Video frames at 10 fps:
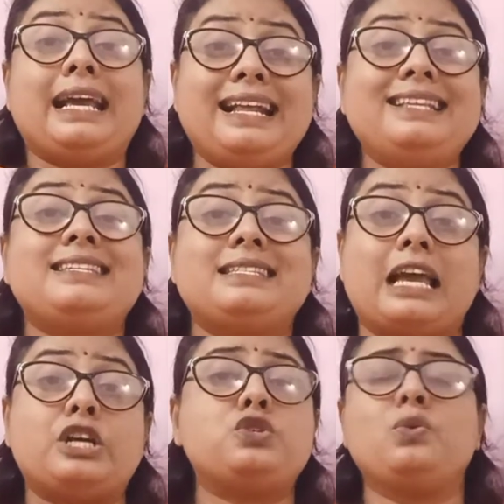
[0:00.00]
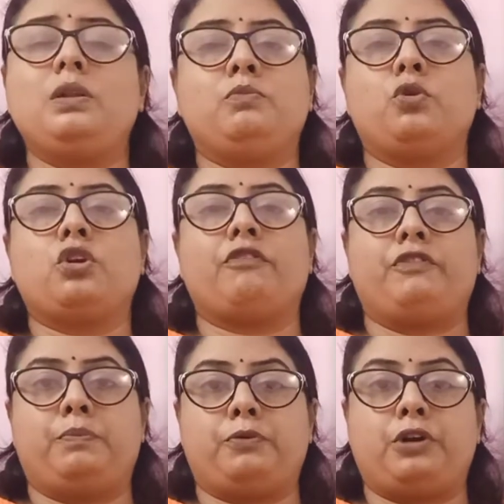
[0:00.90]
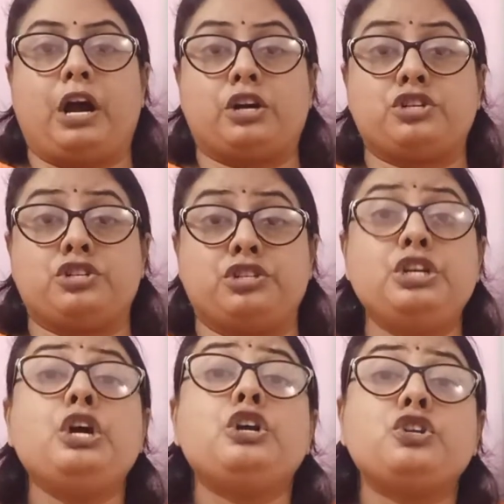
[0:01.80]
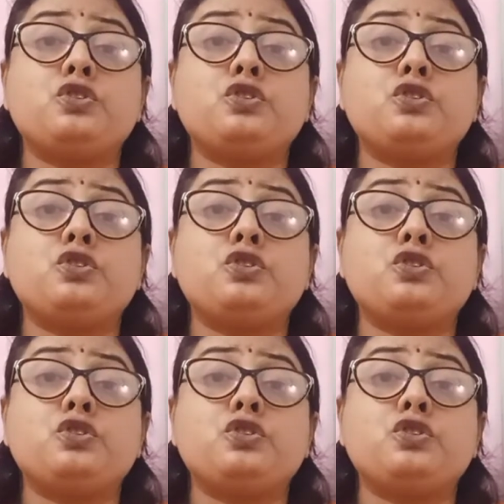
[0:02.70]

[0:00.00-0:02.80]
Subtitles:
in sexual mode of reproduction,